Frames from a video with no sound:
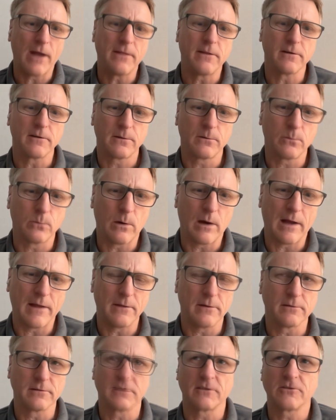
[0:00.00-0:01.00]
the why
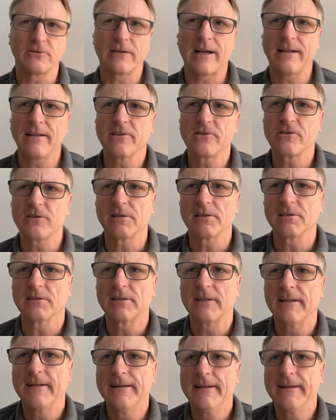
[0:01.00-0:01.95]
those are challenges